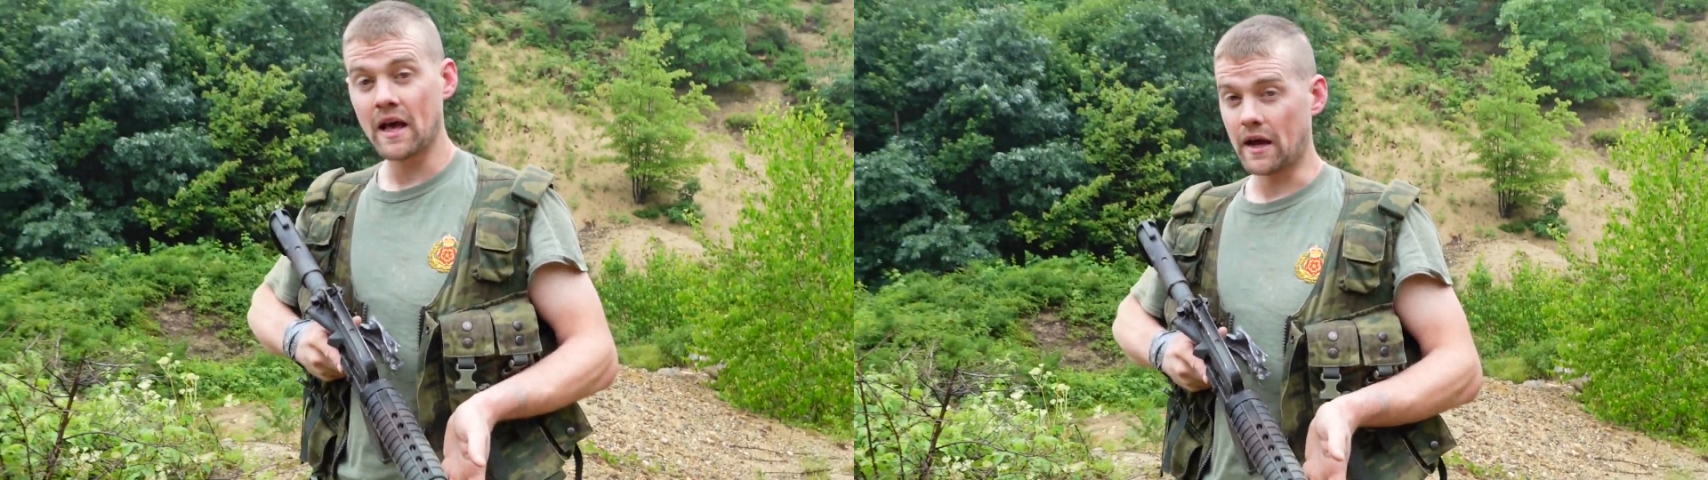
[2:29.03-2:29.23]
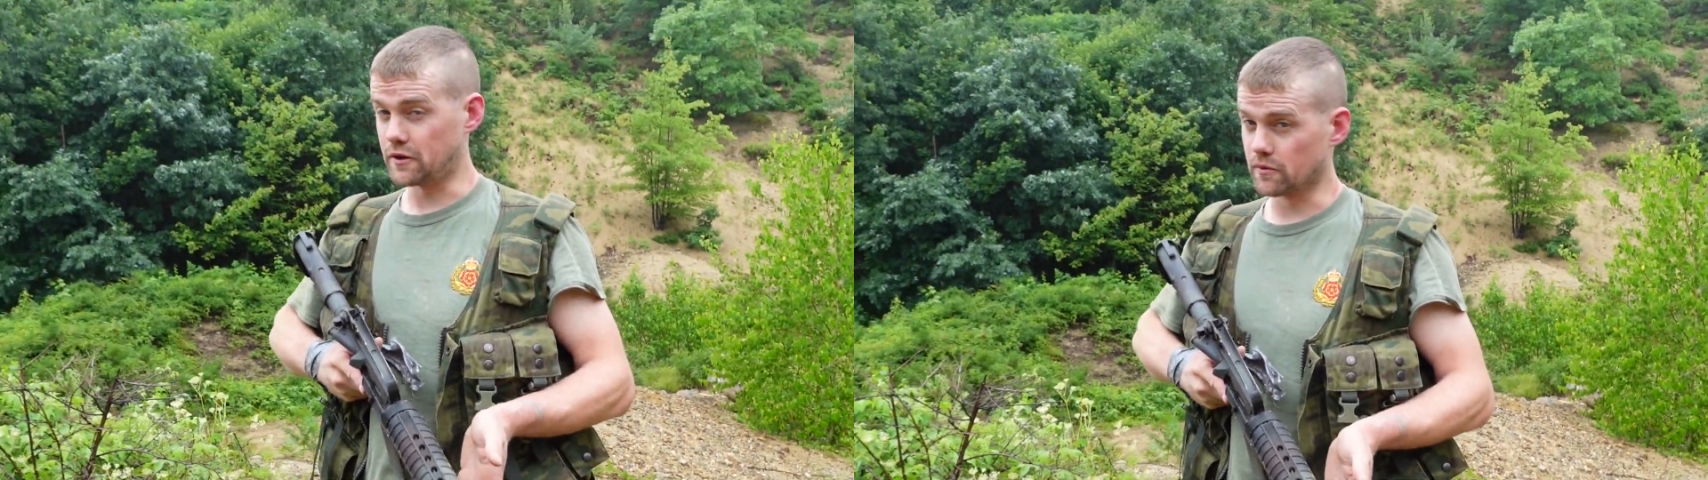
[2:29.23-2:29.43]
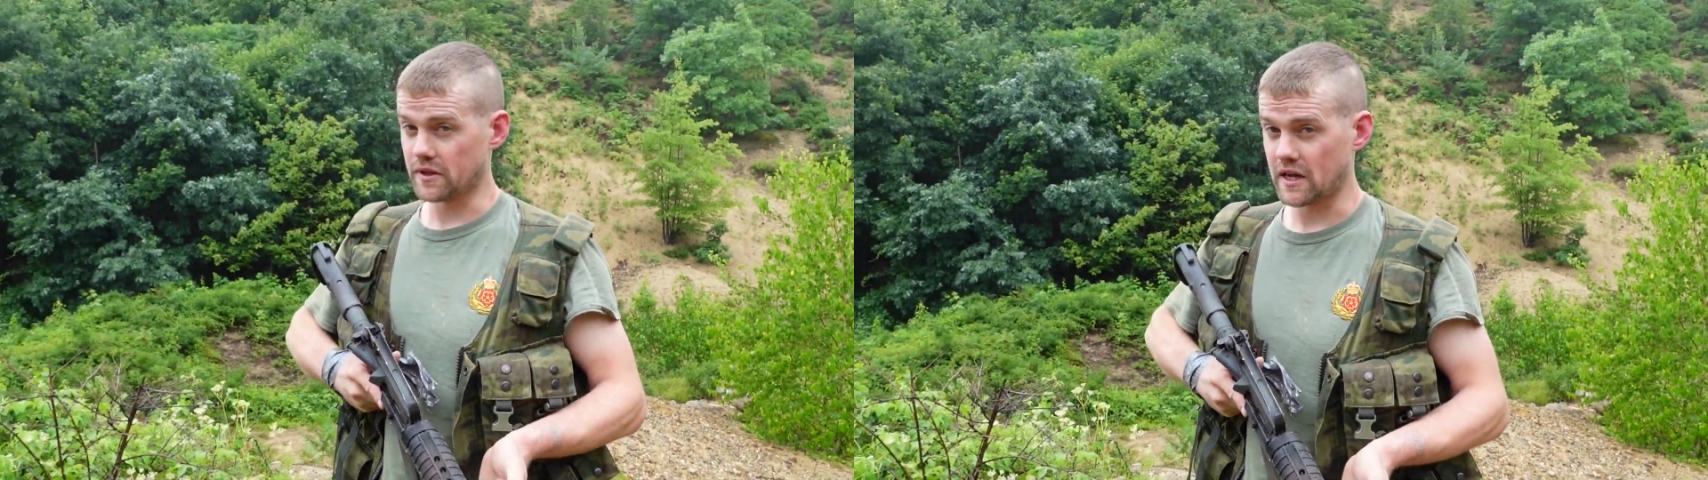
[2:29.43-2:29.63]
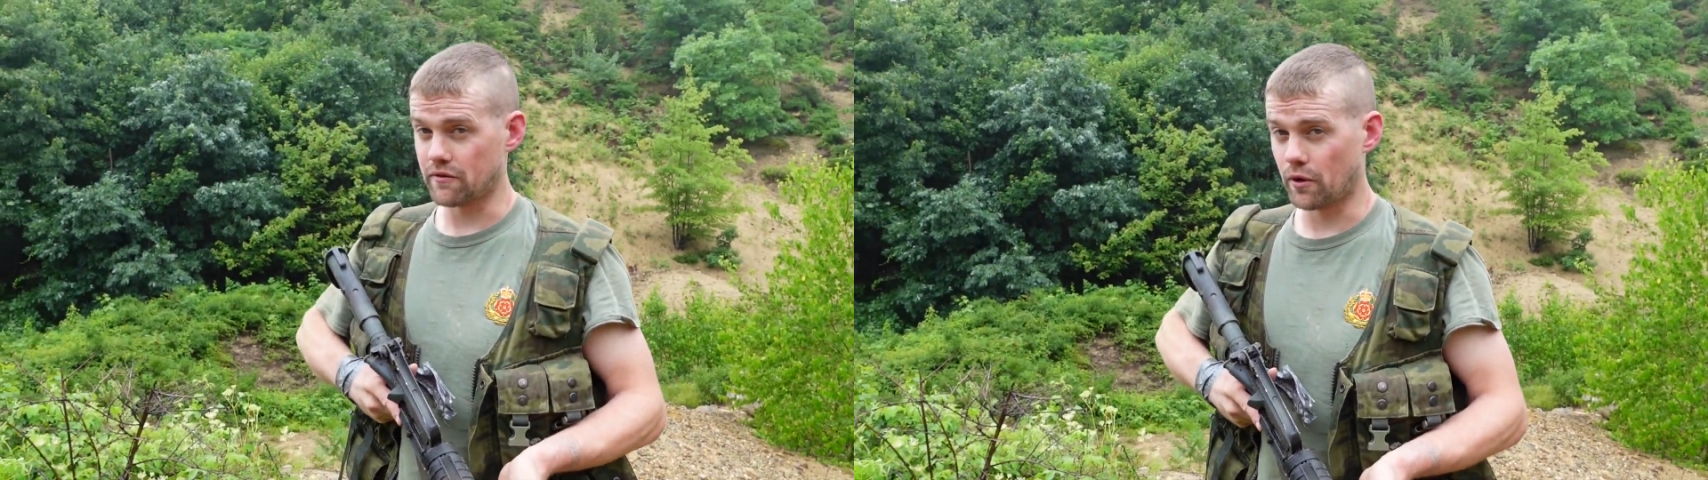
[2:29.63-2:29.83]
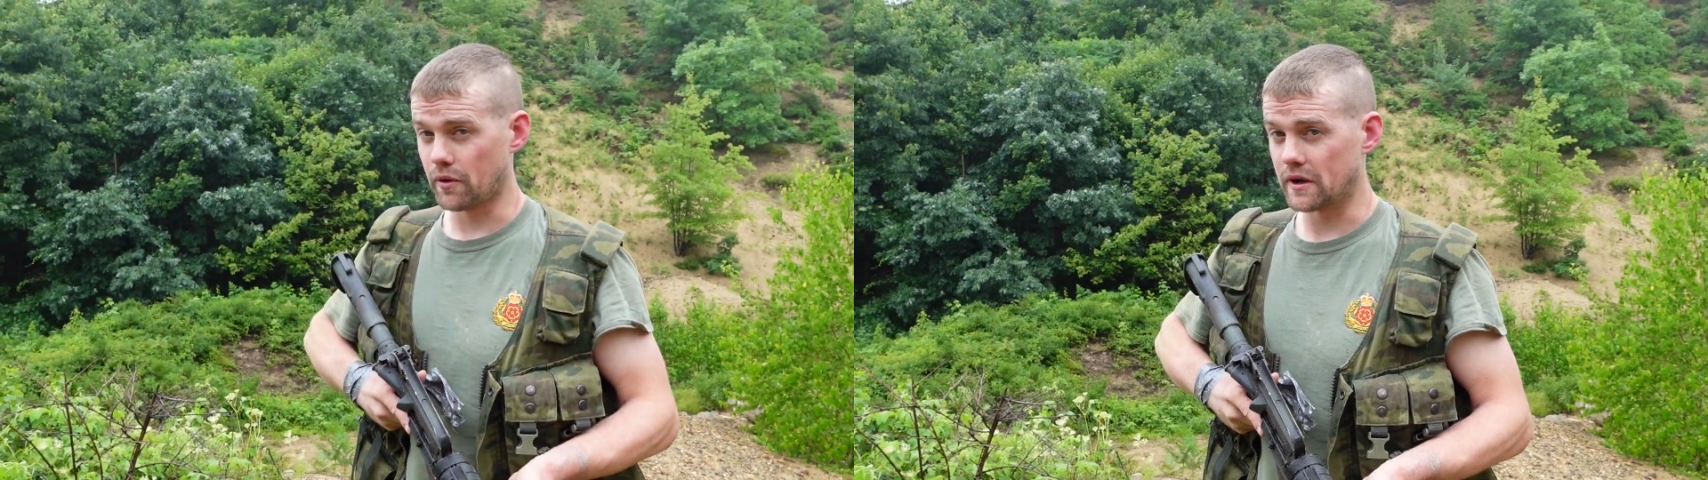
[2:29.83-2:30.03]
I don't really have
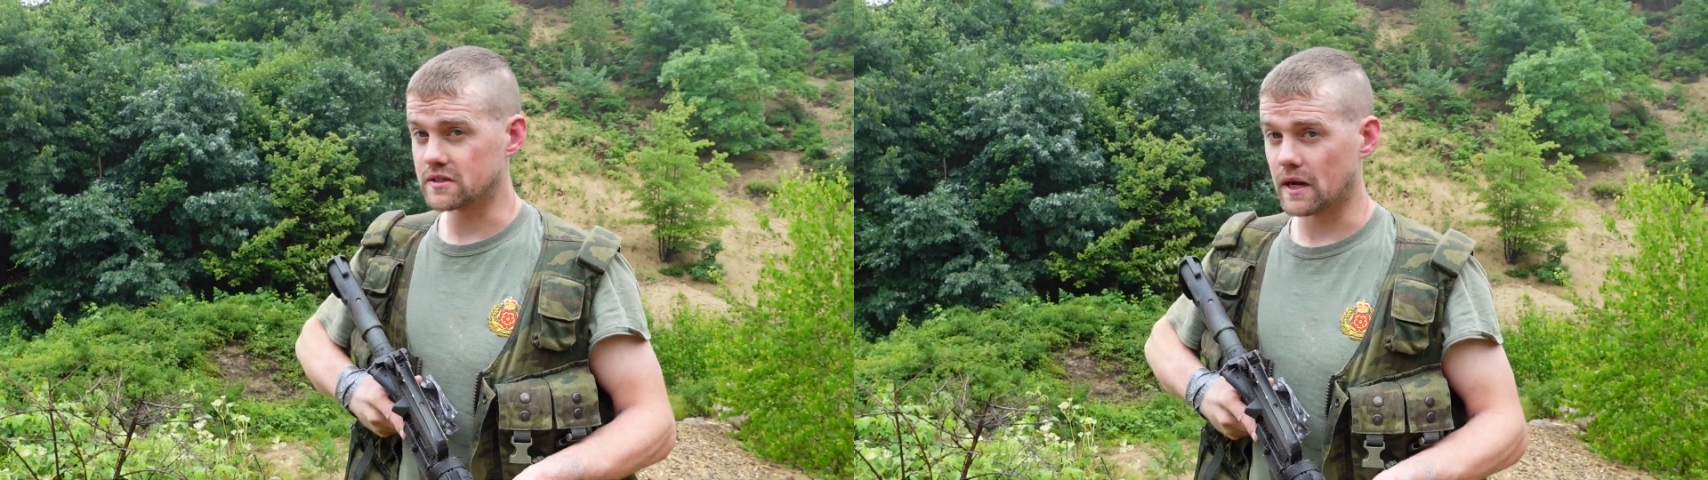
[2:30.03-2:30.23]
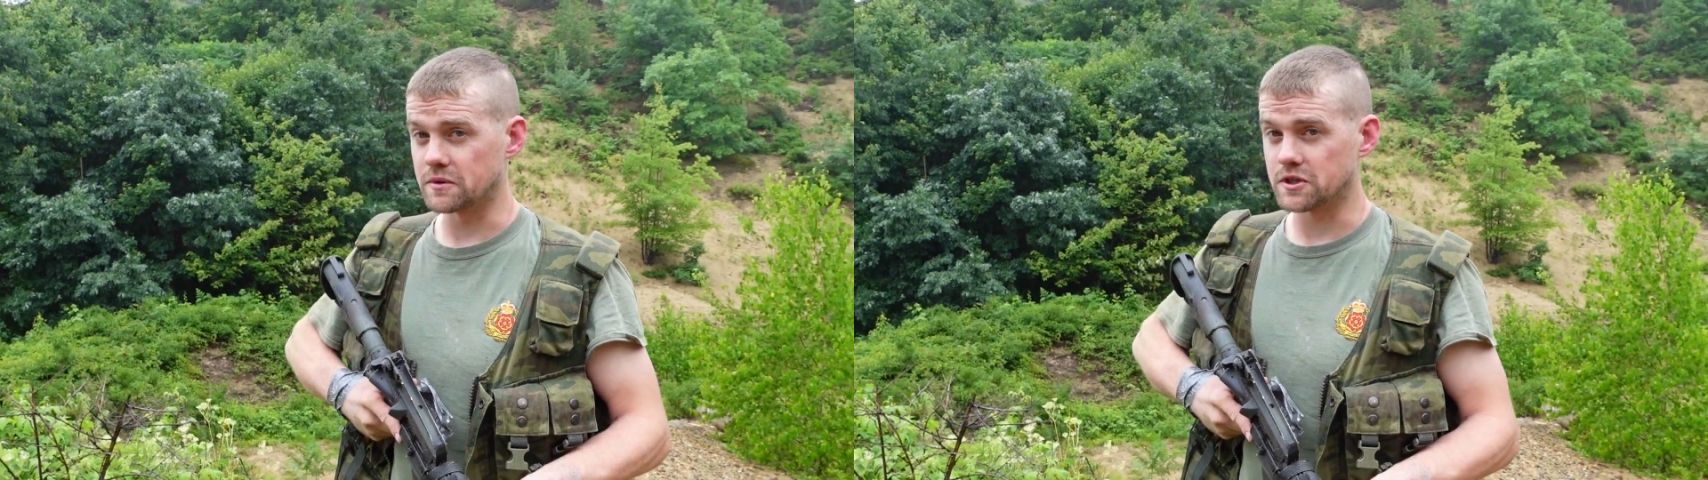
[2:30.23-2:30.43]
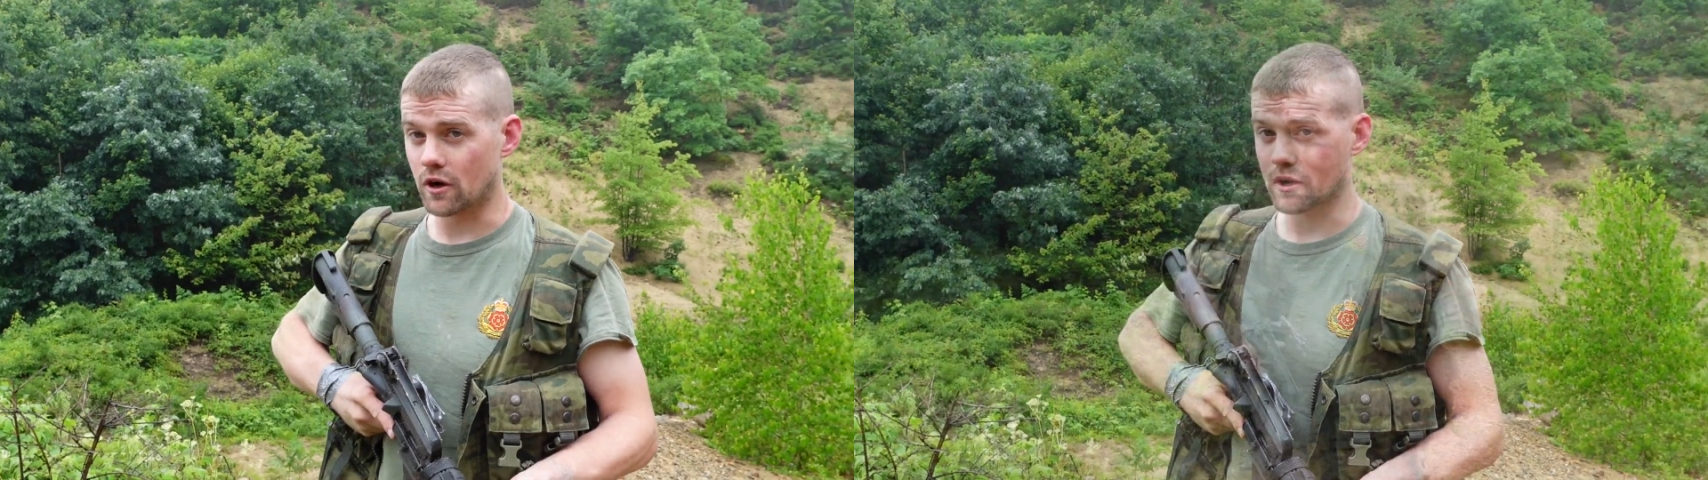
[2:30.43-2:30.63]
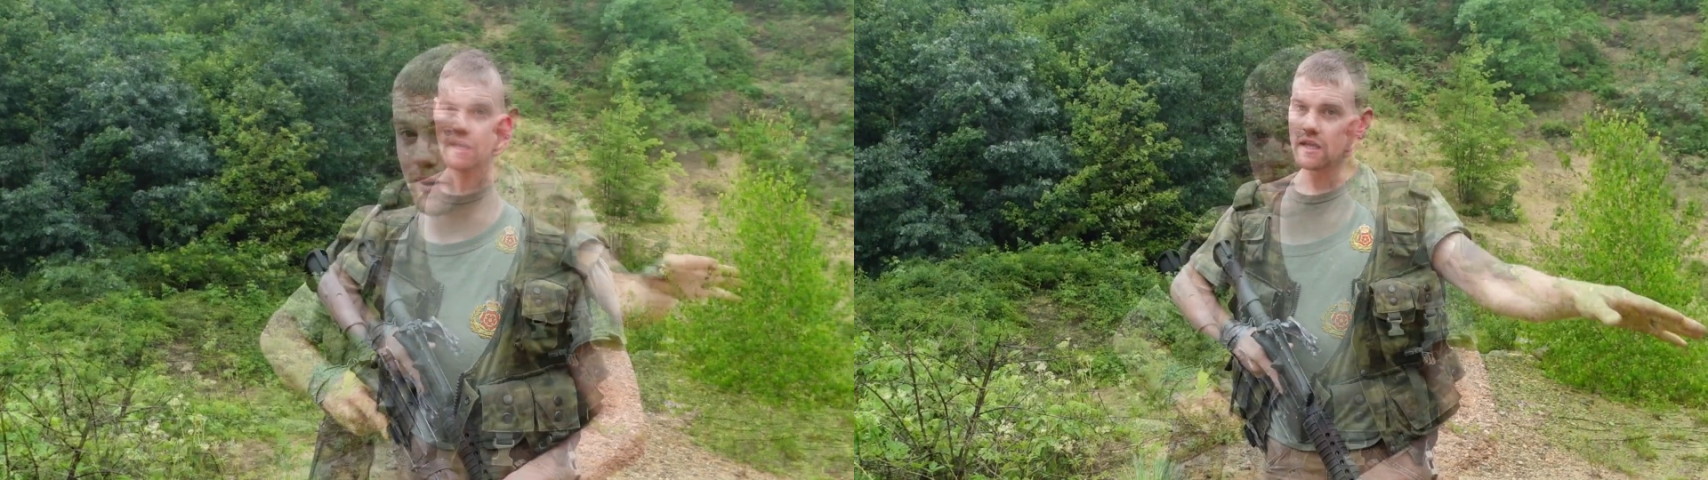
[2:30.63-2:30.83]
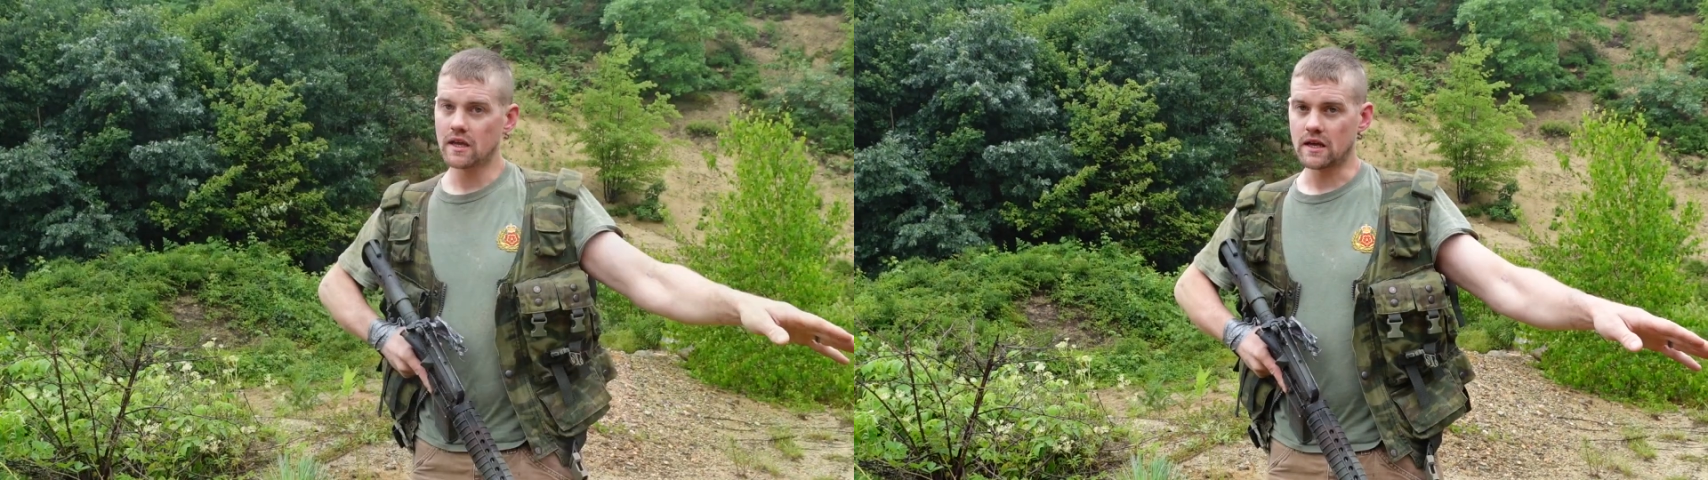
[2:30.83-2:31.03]
a whole lot of time to talk
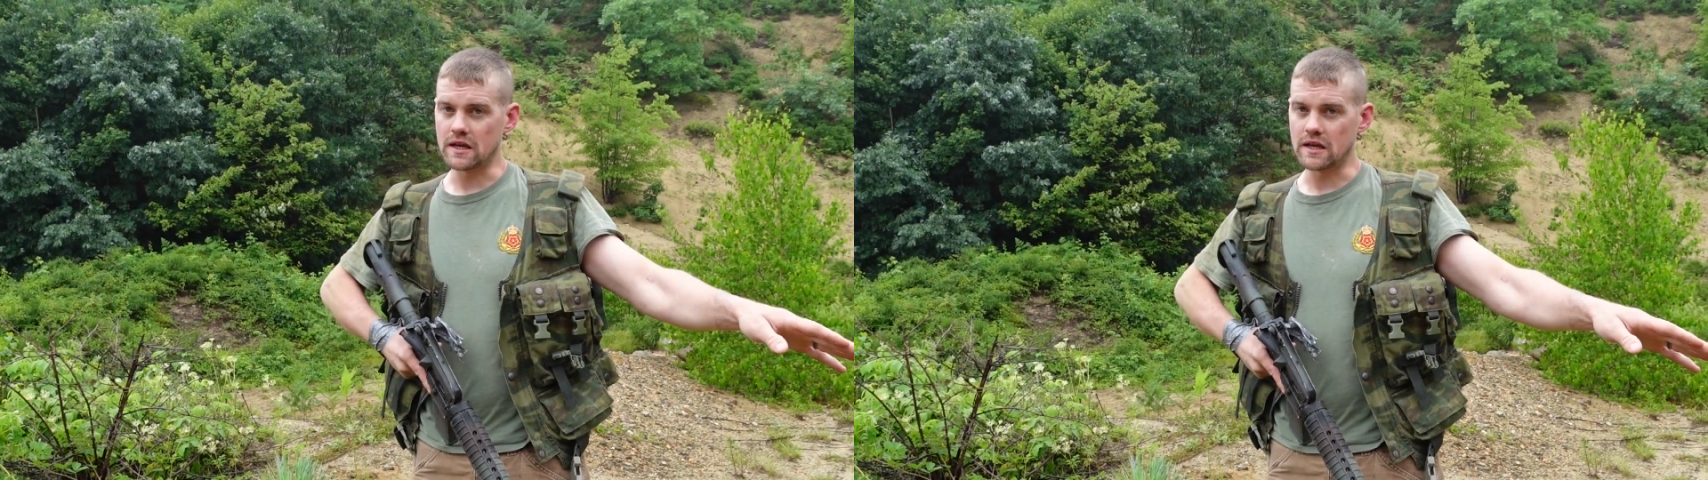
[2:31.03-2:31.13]
about it.